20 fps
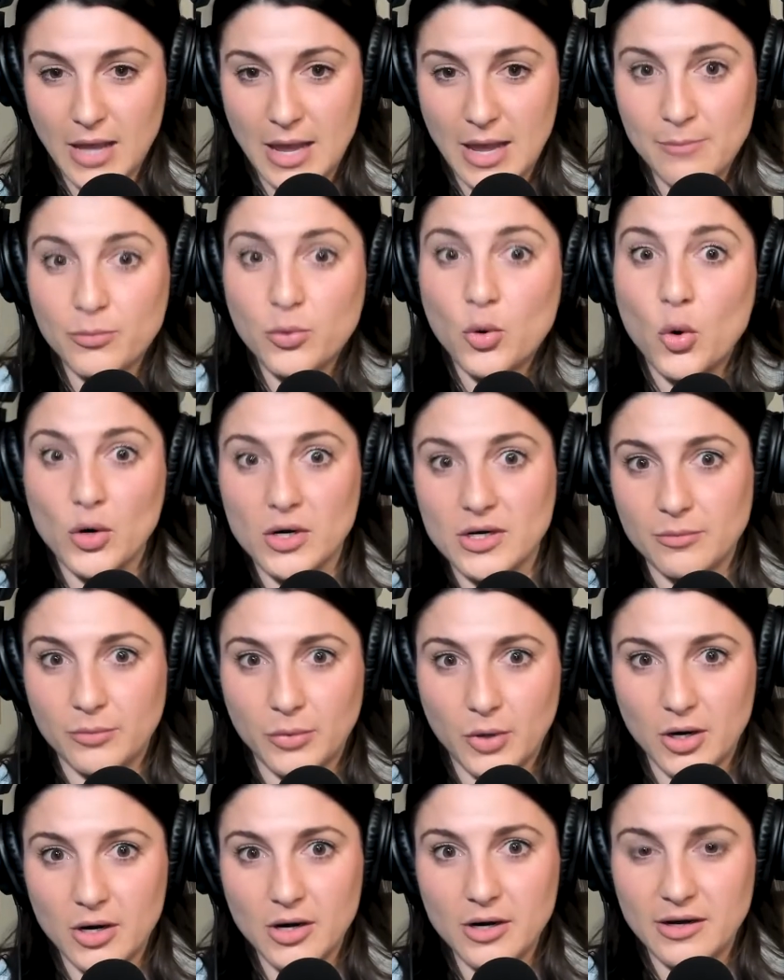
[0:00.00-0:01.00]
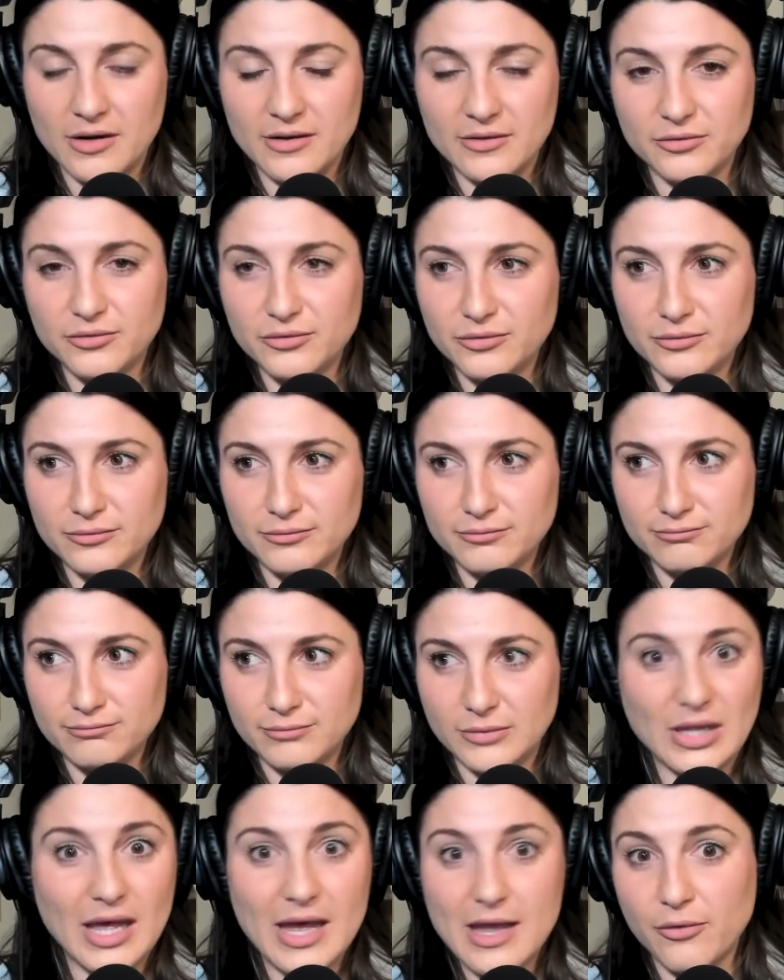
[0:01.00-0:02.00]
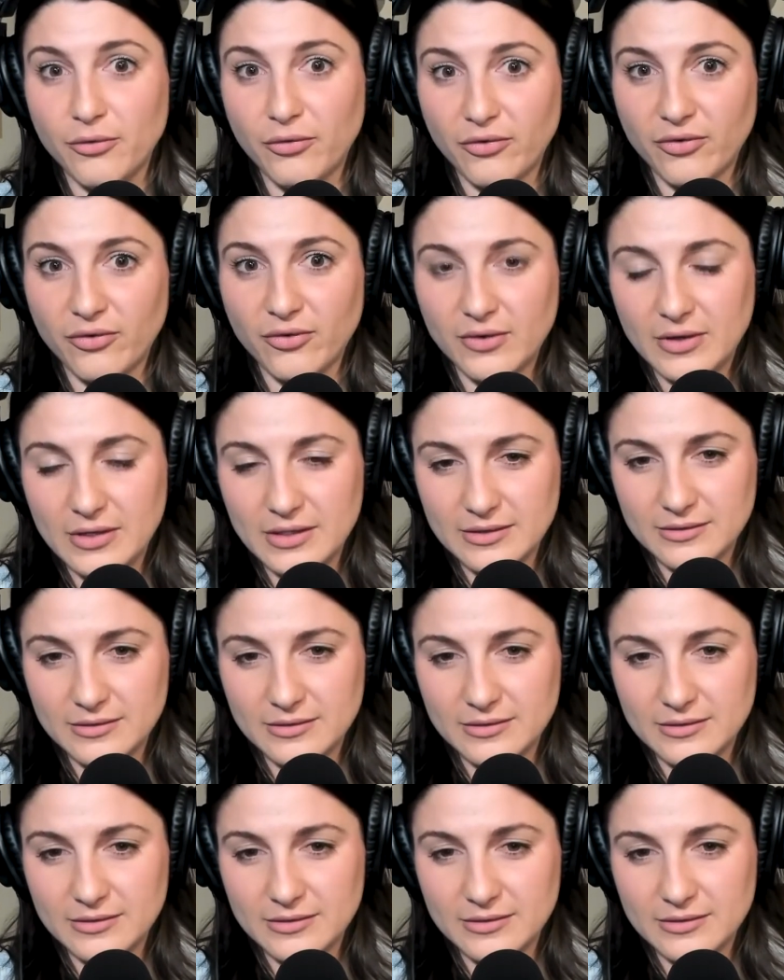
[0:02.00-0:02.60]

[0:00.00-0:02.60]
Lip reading: important part of life.